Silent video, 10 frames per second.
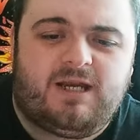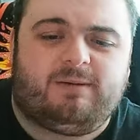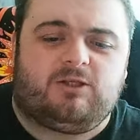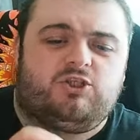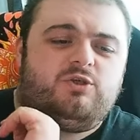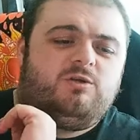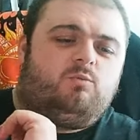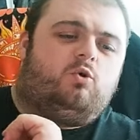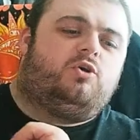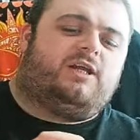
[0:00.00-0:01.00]
Anyway,
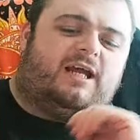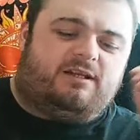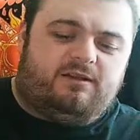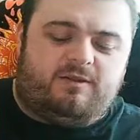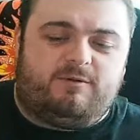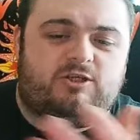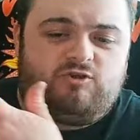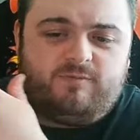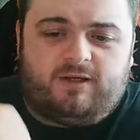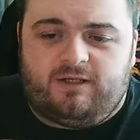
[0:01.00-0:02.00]
Julian Ward and the
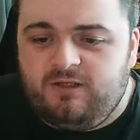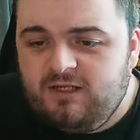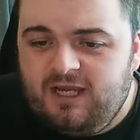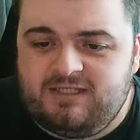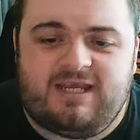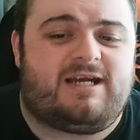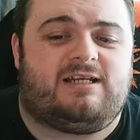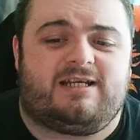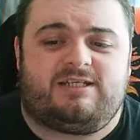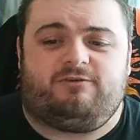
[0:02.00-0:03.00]
mystery man attack
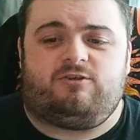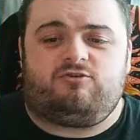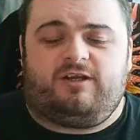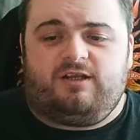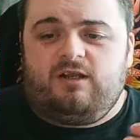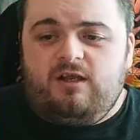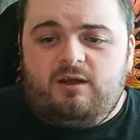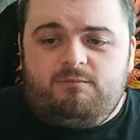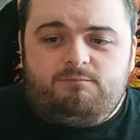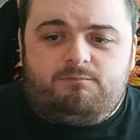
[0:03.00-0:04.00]
Alexia and Trent,
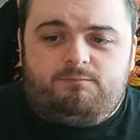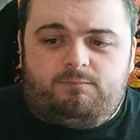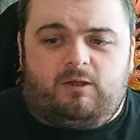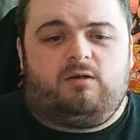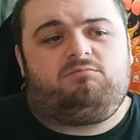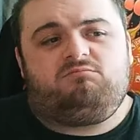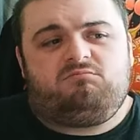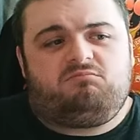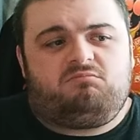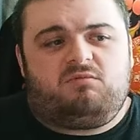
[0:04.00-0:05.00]
but
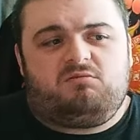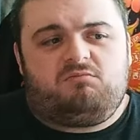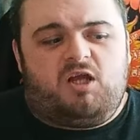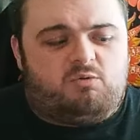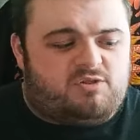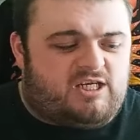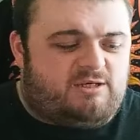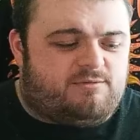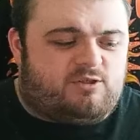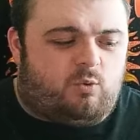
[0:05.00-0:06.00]
I will say
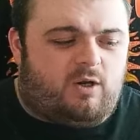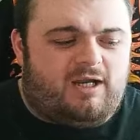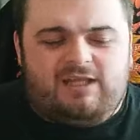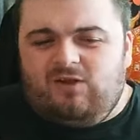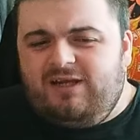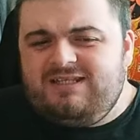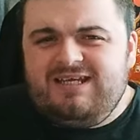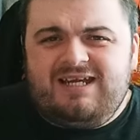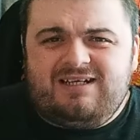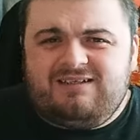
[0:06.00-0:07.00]
it was quite a light
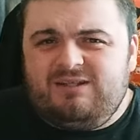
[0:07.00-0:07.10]
attack.